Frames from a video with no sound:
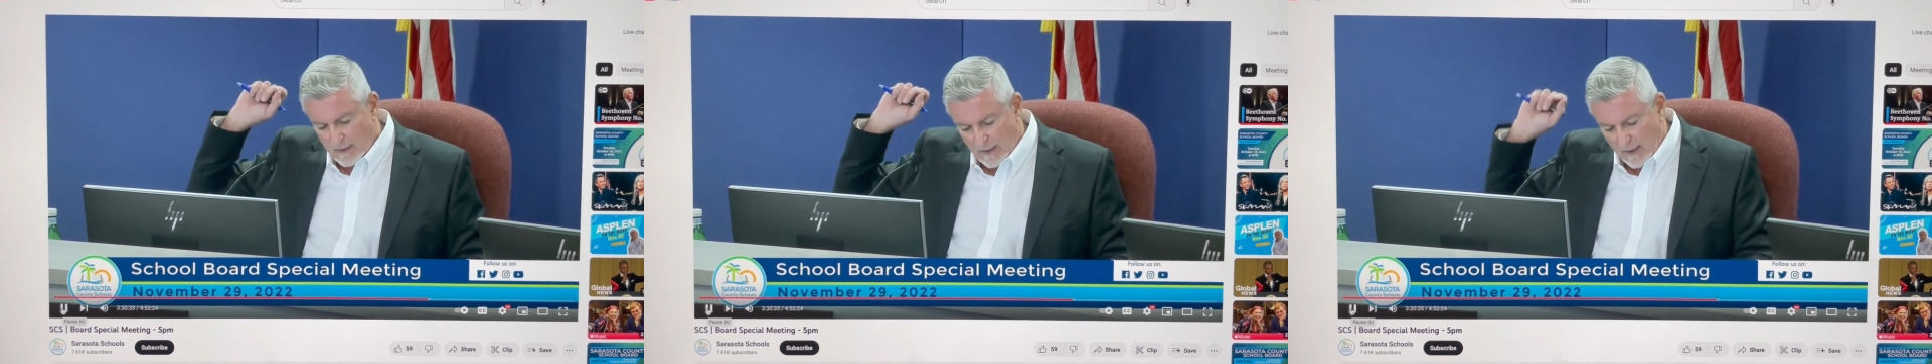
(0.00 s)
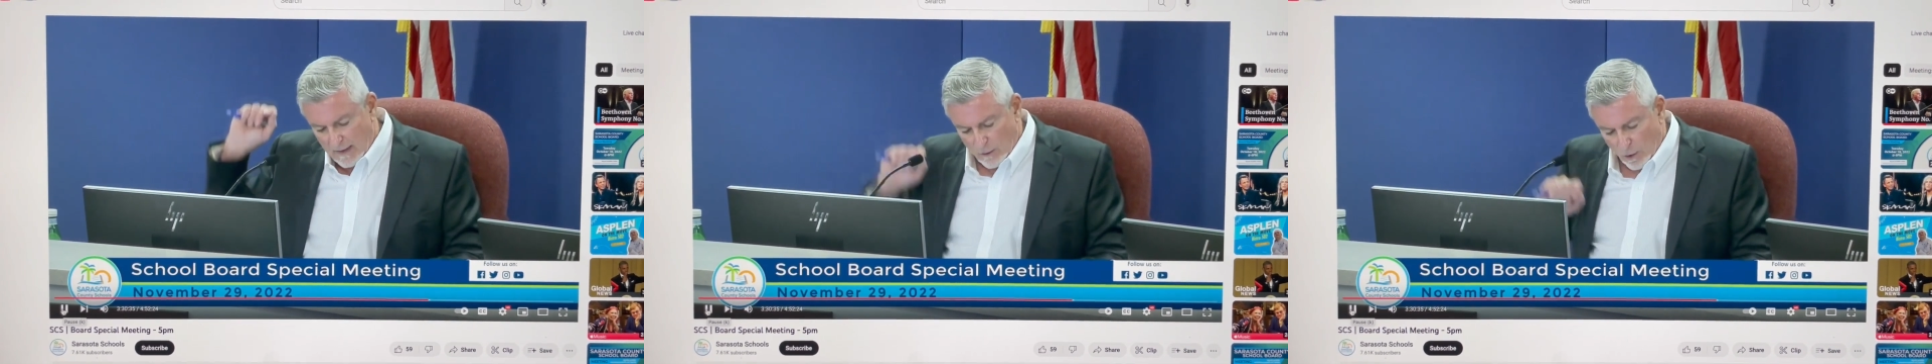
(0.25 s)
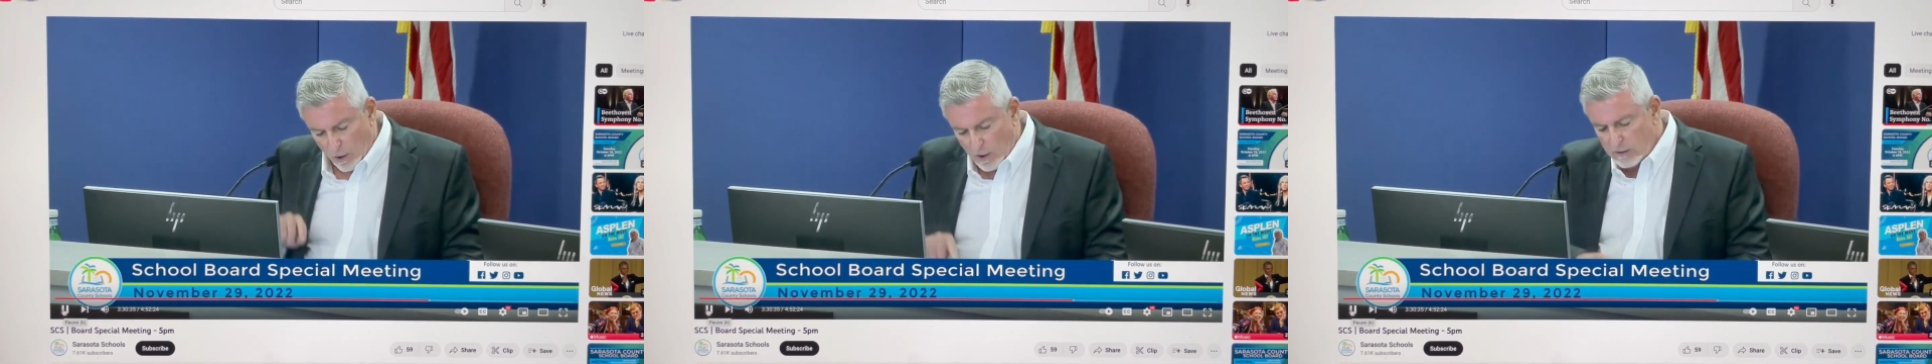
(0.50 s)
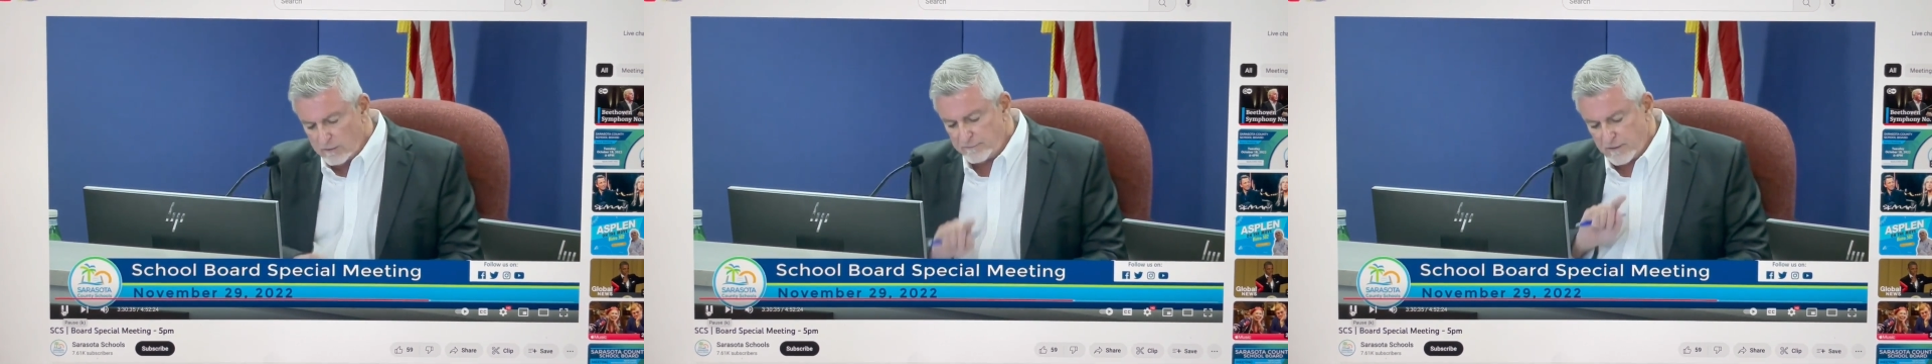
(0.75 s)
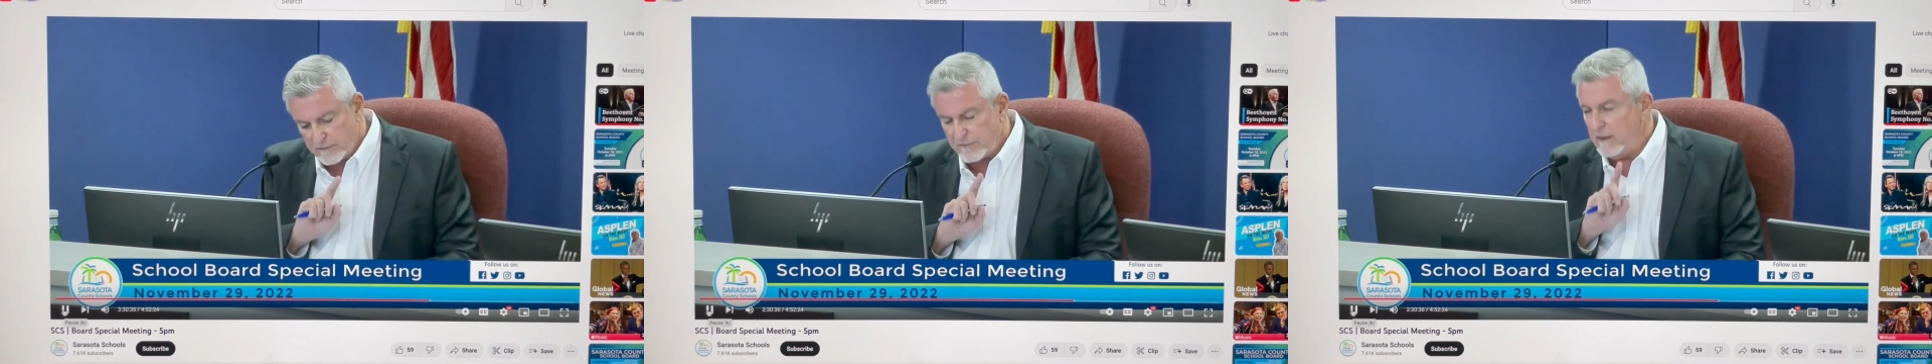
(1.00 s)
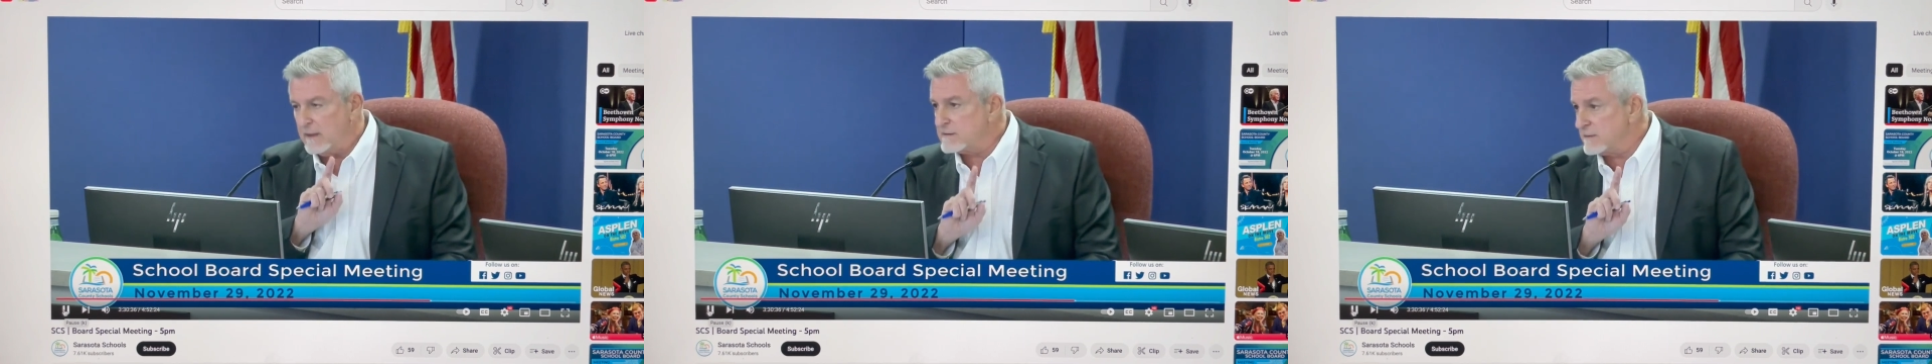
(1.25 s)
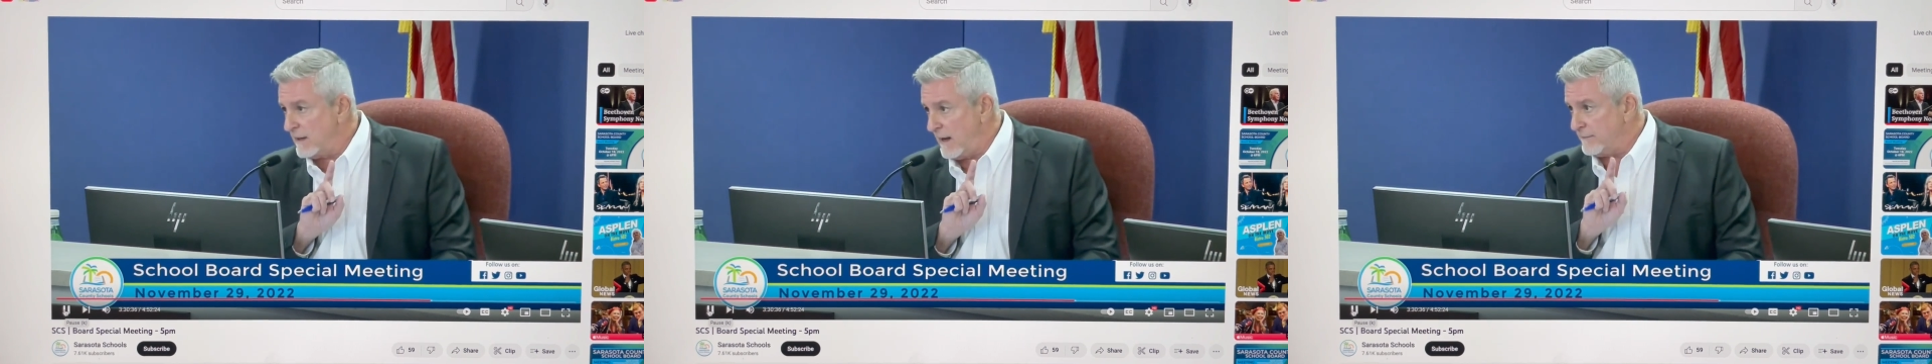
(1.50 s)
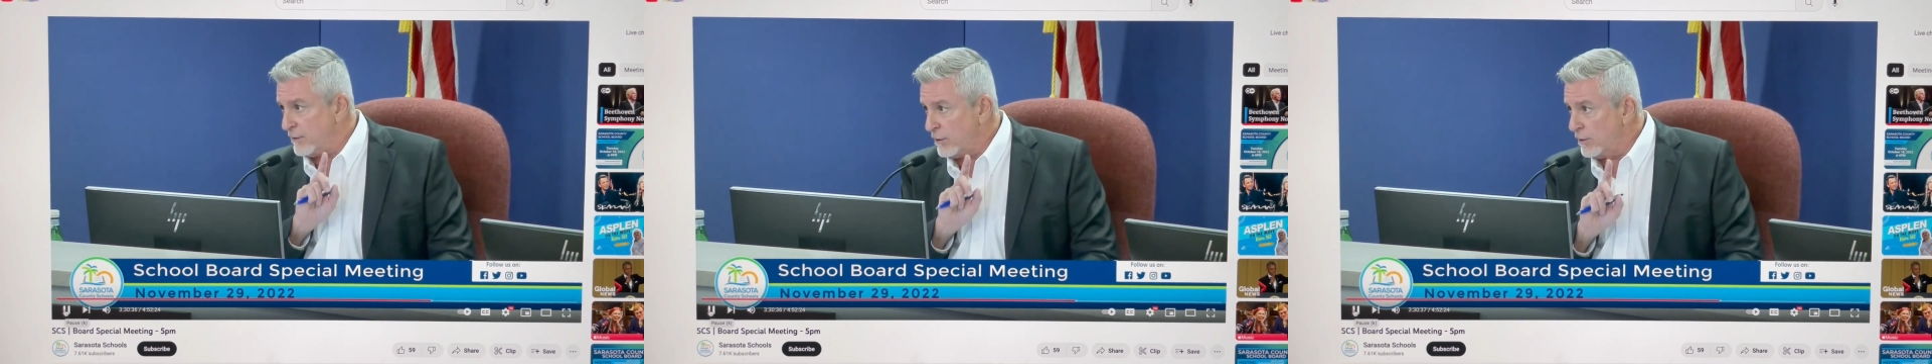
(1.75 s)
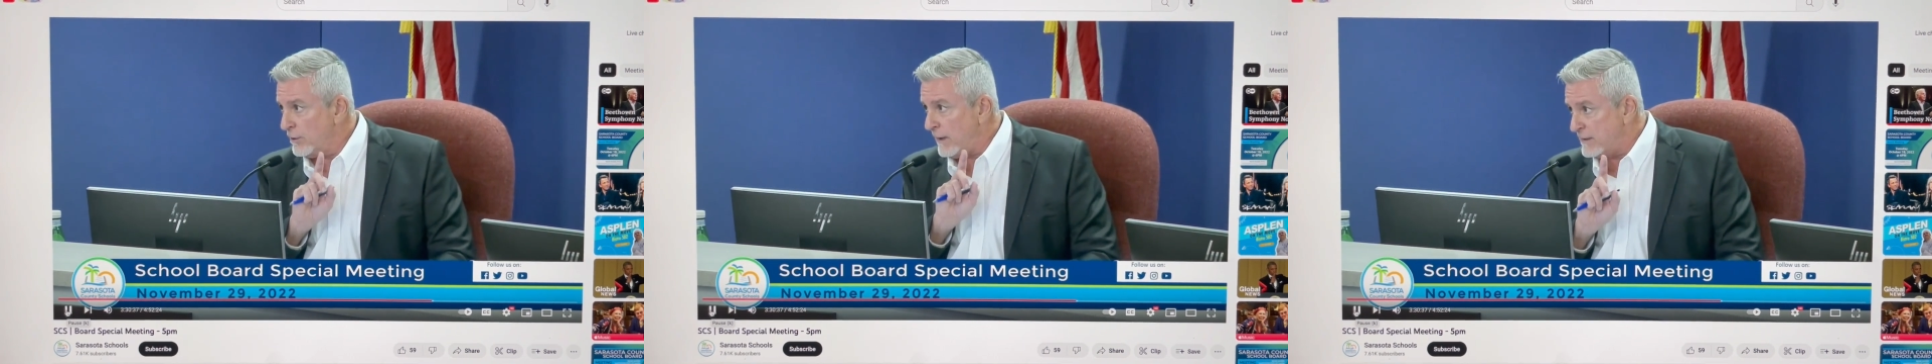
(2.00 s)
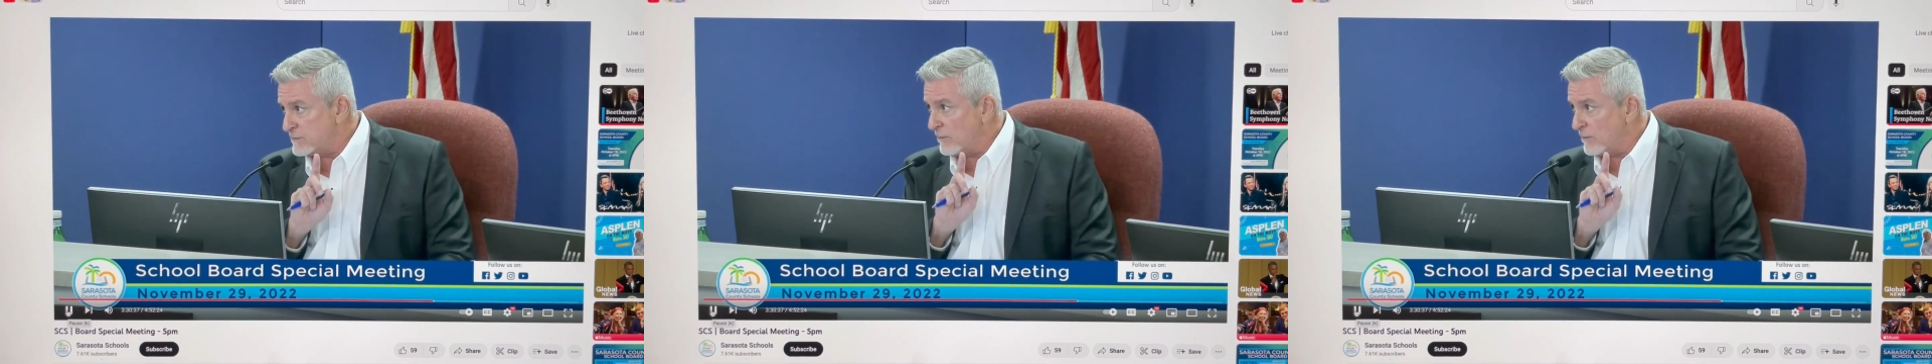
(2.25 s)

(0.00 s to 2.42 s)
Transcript: and all of the things that I've heard as